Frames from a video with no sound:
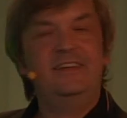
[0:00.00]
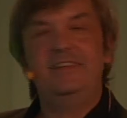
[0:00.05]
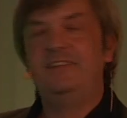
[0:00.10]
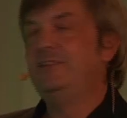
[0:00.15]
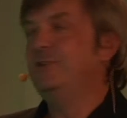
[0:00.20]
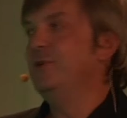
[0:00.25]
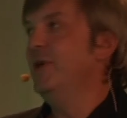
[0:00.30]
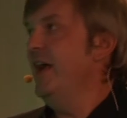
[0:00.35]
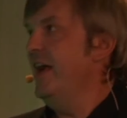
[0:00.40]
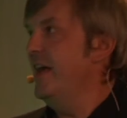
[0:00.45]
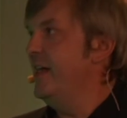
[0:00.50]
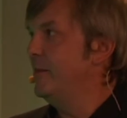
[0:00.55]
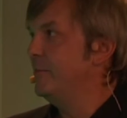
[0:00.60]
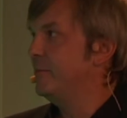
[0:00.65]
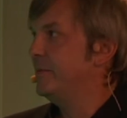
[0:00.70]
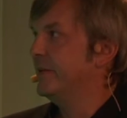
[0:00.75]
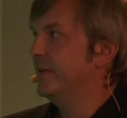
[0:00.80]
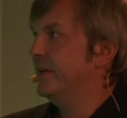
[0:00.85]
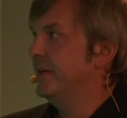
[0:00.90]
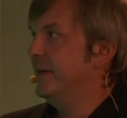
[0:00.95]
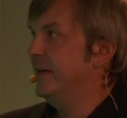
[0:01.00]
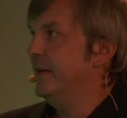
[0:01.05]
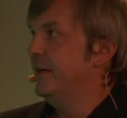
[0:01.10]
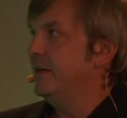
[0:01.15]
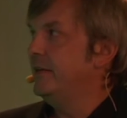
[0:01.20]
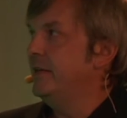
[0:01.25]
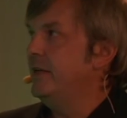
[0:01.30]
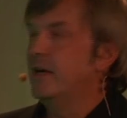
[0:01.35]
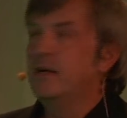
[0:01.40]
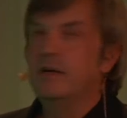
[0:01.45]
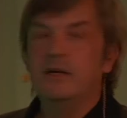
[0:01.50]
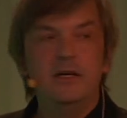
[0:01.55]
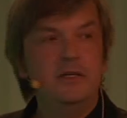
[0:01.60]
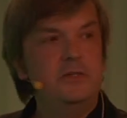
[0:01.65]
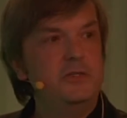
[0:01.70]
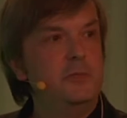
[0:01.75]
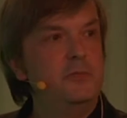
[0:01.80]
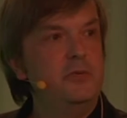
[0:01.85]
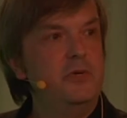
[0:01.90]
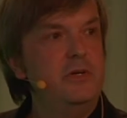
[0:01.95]
to help young
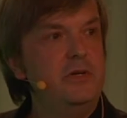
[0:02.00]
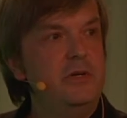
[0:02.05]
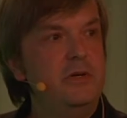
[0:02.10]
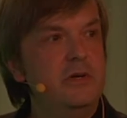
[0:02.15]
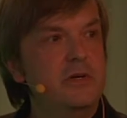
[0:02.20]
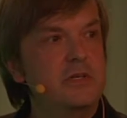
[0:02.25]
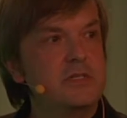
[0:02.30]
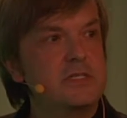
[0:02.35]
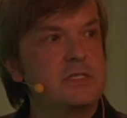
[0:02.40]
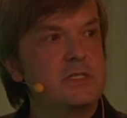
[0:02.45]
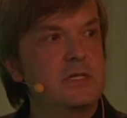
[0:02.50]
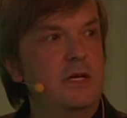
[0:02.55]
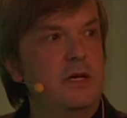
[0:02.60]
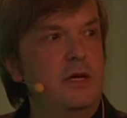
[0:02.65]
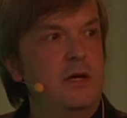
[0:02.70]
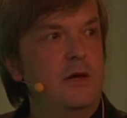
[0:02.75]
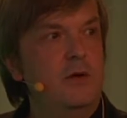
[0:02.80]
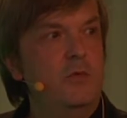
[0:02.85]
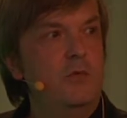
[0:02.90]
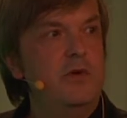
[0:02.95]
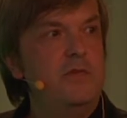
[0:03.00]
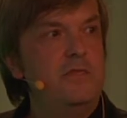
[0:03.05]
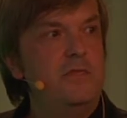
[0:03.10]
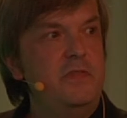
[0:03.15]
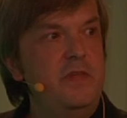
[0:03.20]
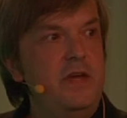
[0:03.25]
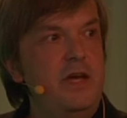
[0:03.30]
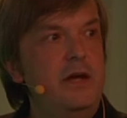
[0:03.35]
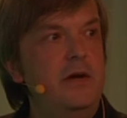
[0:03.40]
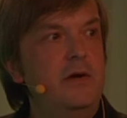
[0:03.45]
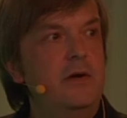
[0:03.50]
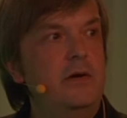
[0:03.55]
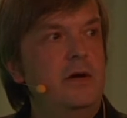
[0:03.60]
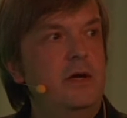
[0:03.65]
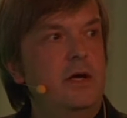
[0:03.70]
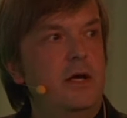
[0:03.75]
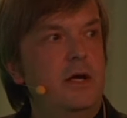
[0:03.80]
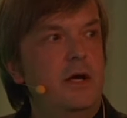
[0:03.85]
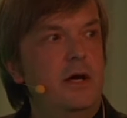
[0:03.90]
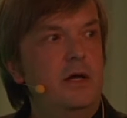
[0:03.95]
entrepreneurs with their
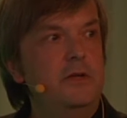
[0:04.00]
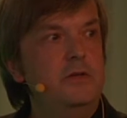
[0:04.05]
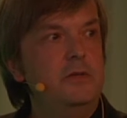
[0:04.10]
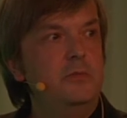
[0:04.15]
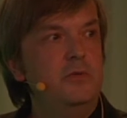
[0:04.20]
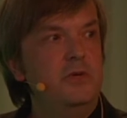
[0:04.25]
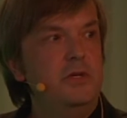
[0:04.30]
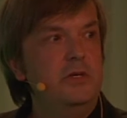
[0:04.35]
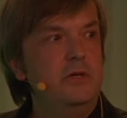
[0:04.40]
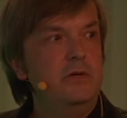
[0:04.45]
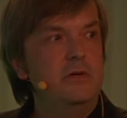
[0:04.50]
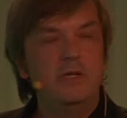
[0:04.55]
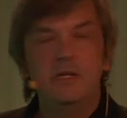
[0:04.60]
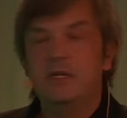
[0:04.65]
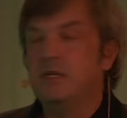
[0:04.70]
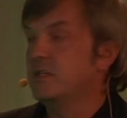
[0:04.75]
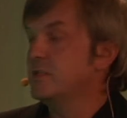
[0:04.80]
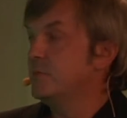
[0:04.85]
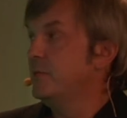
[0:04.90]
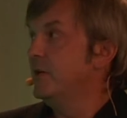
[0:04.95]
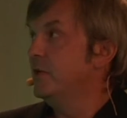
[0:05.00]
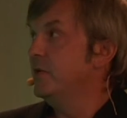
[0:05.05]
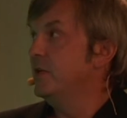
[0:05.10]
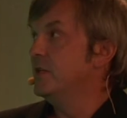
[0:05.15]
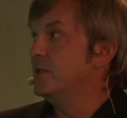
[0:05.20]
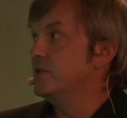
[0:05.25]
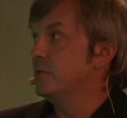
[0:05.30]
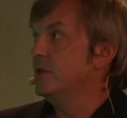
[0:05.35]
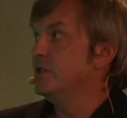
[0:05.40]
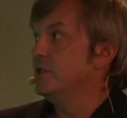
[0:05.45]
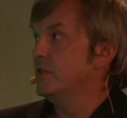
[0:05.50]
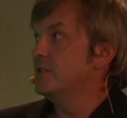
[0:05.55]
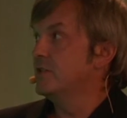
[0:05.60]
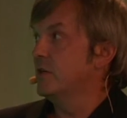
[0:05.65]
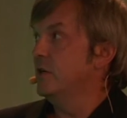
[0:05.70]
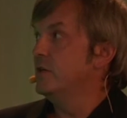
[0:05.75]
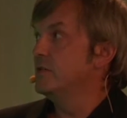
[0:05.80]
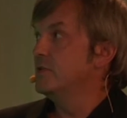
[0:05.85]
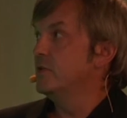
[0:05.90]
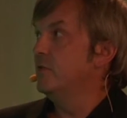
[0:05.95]
entrepreneurial experience, which is
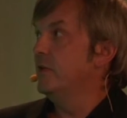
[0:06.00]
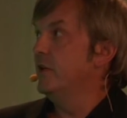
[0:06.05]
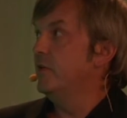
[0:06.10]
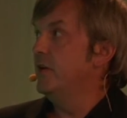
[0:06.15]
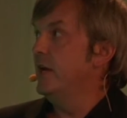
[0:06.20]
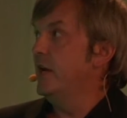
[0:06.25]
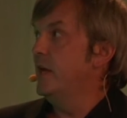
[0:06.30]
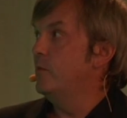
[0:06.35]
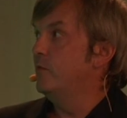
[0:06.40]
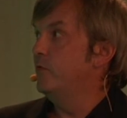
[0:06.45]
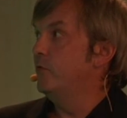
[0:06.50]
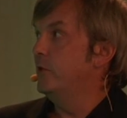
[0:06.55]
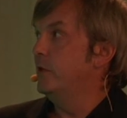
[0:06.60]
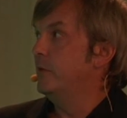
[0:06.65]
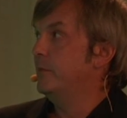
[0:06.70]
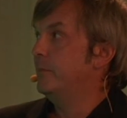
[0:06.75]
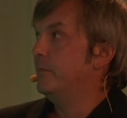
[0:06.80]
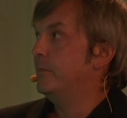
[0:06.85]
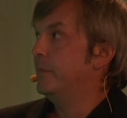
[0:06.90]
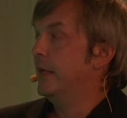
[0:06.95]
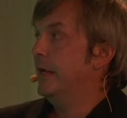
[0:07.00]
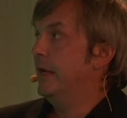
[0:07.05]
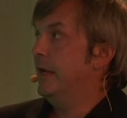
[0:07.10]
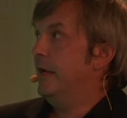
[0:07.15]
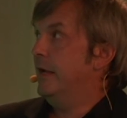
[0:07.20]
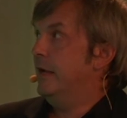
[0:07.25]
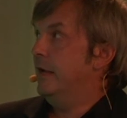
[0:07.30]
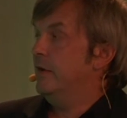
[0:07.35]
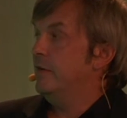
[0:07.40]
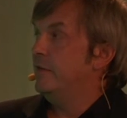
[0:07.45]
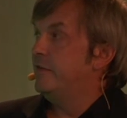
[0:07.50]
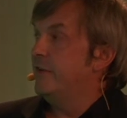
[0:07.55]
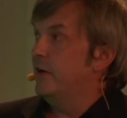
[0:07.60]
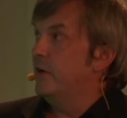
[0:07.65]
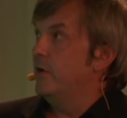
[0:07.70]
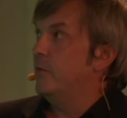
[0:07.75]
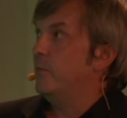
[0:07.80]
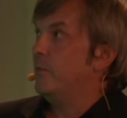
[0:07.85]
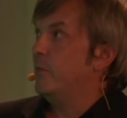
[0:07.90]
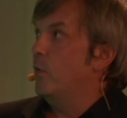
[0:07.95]
also very helpful.
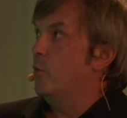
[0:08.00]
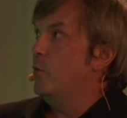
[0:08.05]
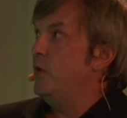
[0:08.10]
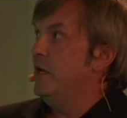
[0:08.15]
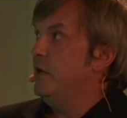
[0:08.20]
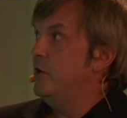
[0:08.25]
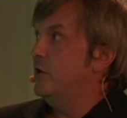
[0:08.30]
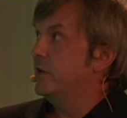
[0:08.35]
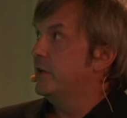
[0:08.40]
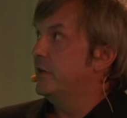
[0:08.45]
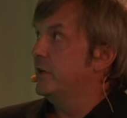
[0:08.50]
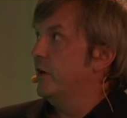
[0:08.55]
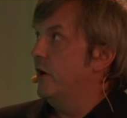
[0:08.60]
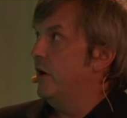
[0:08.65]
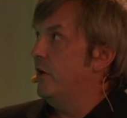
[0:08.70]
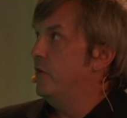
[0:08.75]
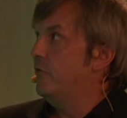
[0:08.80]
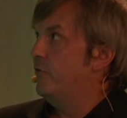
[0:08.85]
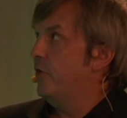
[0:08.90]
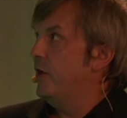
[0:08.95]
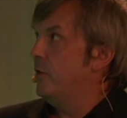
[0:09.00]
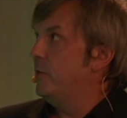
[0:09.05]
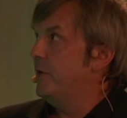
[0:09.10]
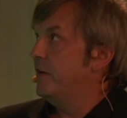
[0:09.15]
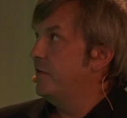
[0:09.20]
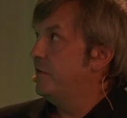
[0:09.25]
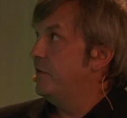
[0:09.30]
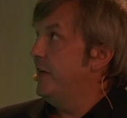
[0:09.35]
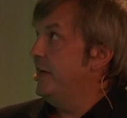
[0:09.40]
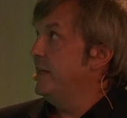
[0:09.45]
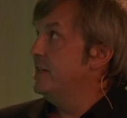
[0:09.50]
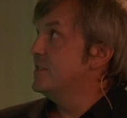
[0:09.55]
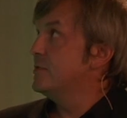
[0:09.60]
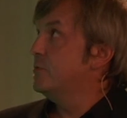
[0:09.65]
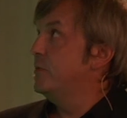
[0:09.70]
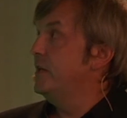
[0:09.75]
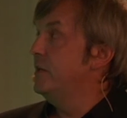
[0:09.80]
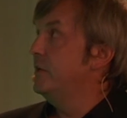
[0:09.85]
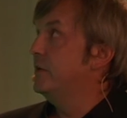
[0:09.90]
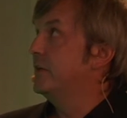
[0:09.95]
So we look on the following things.
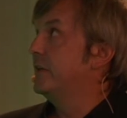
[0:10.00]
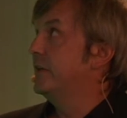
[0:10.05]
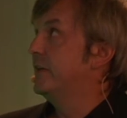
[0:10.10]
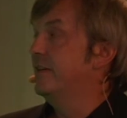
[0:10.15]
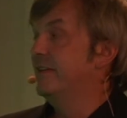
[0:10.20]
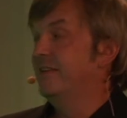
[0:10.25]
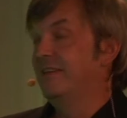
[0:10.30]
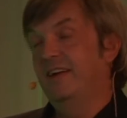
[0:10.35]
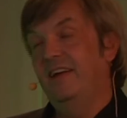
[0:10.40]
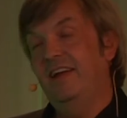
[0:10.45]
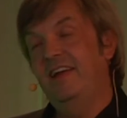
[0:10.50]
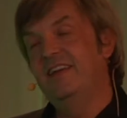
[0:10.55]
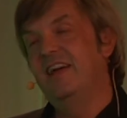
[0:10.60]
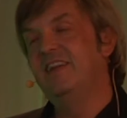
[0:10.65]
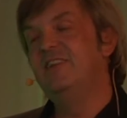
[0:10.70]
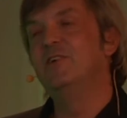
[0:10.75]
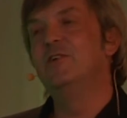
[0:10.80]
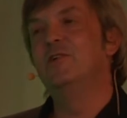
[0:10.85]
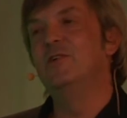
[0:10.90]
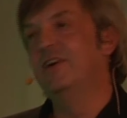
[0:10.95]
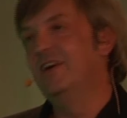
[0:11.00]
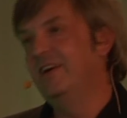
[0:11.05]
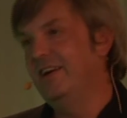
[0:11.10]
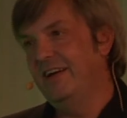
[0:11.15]
We look, and I know